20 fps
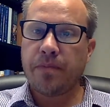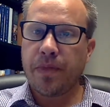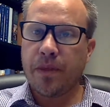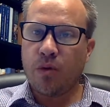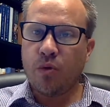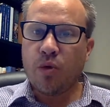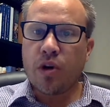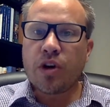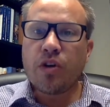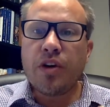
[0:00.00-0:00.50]

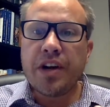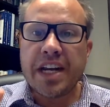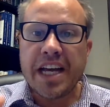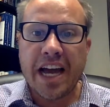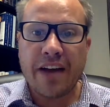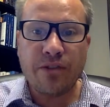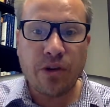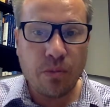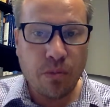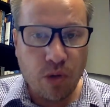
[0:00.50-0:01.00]
We're going to
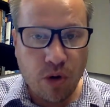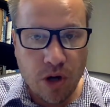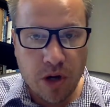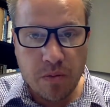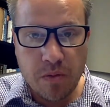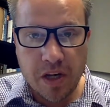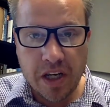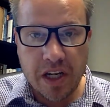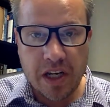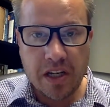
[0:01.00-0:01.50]
have a board
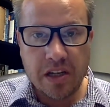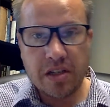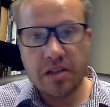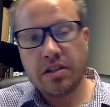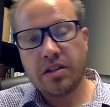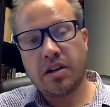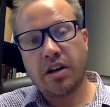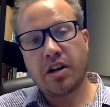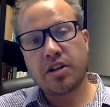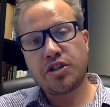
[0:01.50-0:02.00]
meeting.
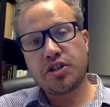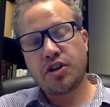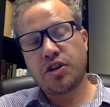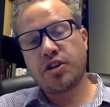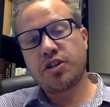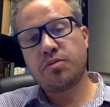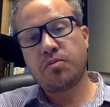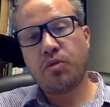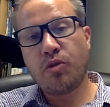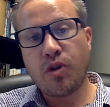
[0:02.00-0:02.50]
Our
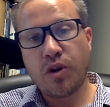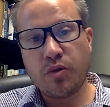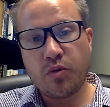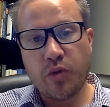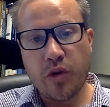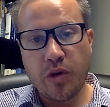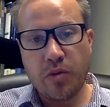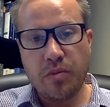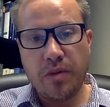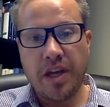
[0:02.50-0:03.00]
church board
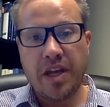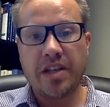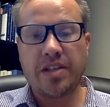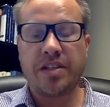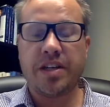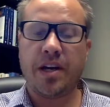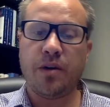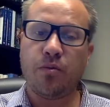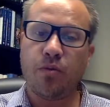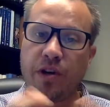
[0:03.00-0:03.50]
will meet,
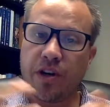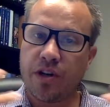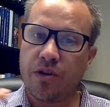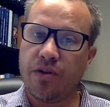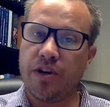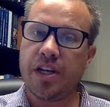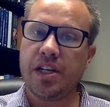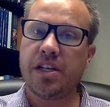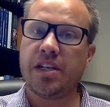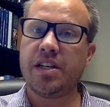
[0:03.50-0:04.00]
and we're
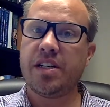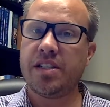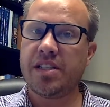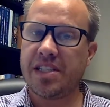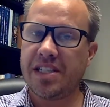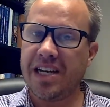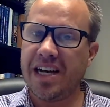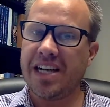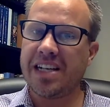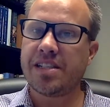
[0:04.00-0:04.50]
going to
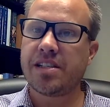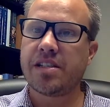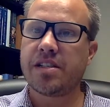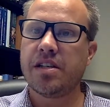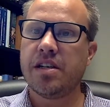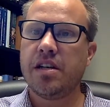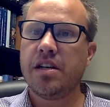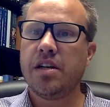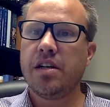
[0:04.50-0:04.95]
discuss